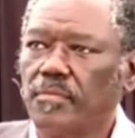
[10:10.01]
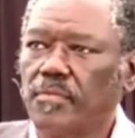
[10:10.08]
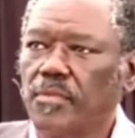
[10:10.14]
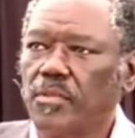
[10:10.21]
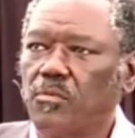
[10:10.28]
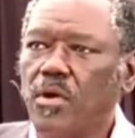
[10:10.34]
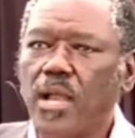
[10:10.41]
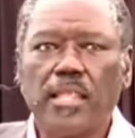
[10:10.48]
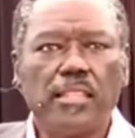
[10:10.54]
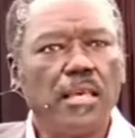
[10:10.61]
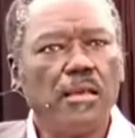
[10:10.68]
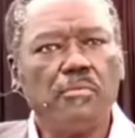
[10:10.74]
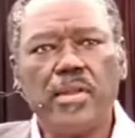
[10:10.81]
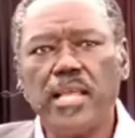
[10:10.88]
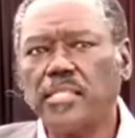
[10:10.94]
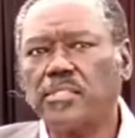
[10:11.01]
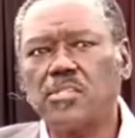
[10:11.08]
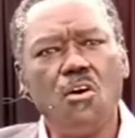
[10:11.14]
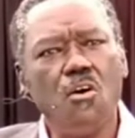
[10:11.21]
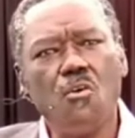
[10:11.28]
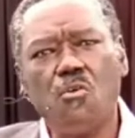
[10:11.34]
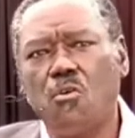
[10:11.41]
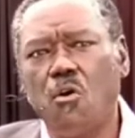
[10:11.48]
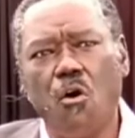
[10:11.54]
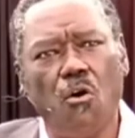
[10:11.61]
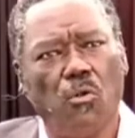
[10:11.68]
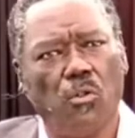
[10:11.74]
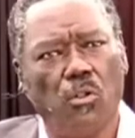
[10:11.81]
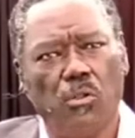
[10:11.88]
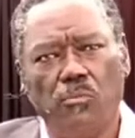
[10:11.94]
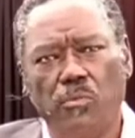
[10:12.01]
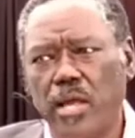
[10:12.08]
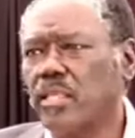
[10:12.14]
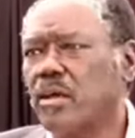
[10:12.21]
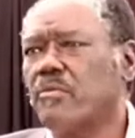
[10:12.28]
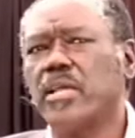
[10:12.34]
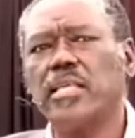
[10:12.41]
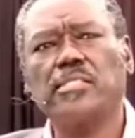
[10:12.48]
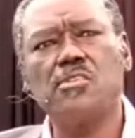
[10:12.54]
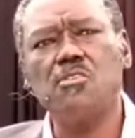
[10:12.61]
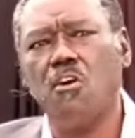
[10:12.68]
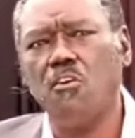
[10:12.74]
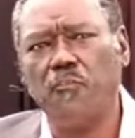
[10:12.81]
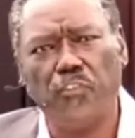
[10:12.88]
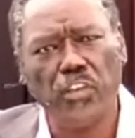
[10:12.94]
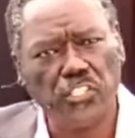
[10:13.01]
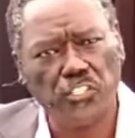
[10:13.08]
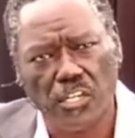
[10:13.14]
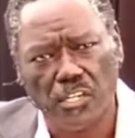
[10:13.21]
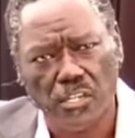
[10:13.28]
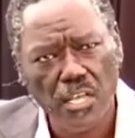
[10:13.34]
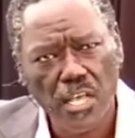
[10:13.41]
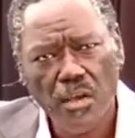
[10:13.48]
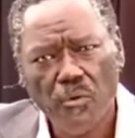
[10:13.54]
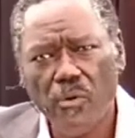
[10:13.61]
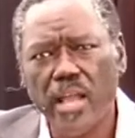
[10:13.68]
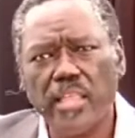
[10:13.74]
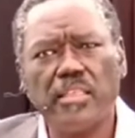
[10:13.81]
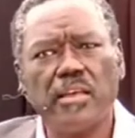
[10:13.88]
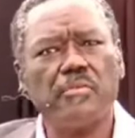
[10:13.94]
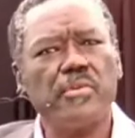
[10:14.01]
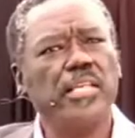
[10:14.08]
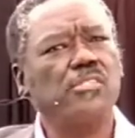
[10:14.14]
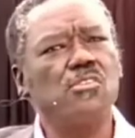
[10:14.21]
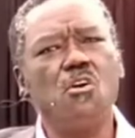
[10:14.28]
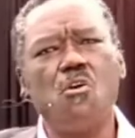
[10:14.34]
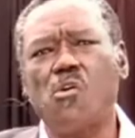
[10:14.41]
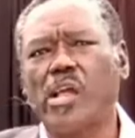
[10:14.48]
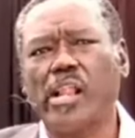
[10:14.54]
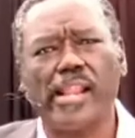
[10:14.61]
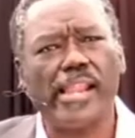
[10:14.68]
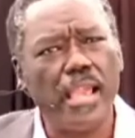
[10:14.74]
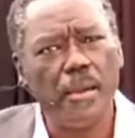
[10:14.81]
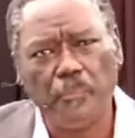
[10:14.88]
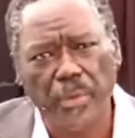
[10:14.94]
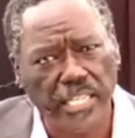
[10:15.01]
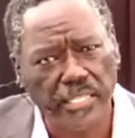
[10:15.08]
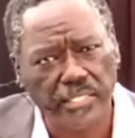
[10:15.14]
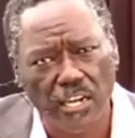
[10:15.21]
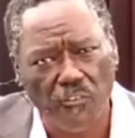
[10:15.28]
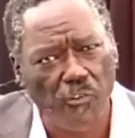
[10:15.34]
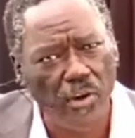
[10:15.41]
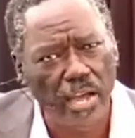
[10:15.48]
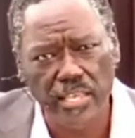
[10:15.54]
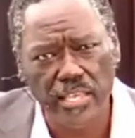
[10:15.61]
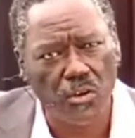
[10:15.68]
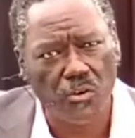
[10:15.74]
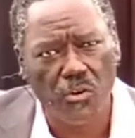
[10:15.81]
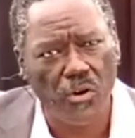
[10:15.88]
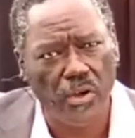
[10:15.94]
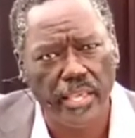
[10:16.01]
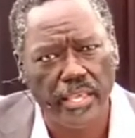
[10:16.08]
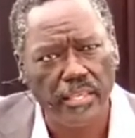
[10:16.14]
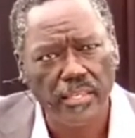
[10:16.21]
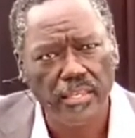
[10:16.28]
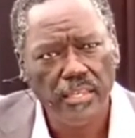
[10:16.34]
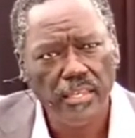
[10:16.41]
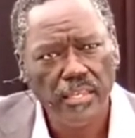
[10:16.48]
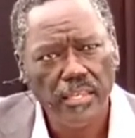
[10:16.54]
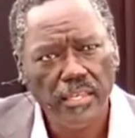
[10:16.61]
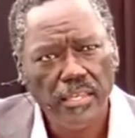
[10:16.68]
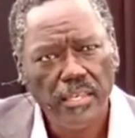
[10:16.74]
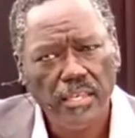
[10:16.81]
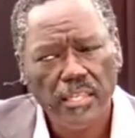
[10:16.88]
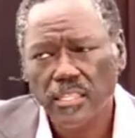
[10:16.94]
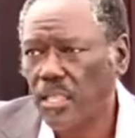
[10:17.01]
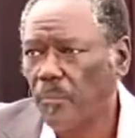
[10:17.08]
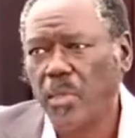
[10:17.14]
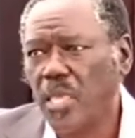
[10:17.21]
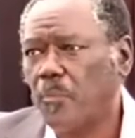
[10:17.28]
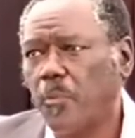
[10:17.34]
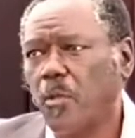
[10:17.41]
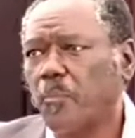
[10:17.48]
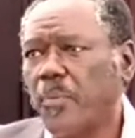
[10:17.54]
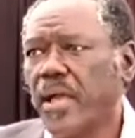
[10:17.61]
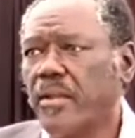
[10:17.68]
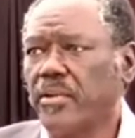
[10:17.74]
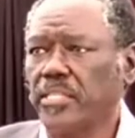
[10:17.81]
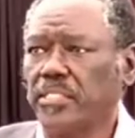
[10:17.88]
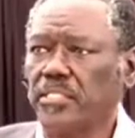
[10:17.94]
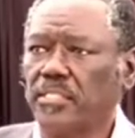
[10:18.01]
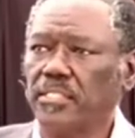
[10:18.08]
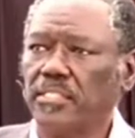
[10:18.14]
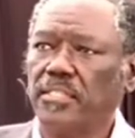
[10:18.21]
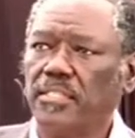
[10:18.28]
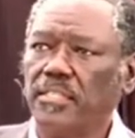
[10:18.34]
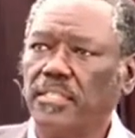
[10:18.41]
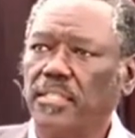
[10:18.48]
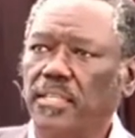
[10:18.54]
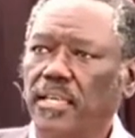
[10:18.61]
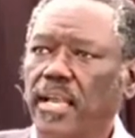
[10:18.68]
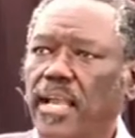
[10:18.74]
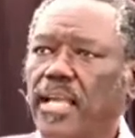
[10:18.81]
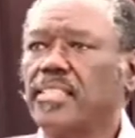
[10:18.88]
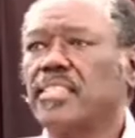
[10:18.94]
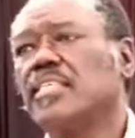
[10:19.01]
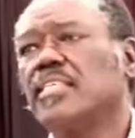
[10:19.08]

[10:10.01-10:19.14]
Where there is no goal, where there is no vision, where there is no clear picture of where you're going, the people perish. And this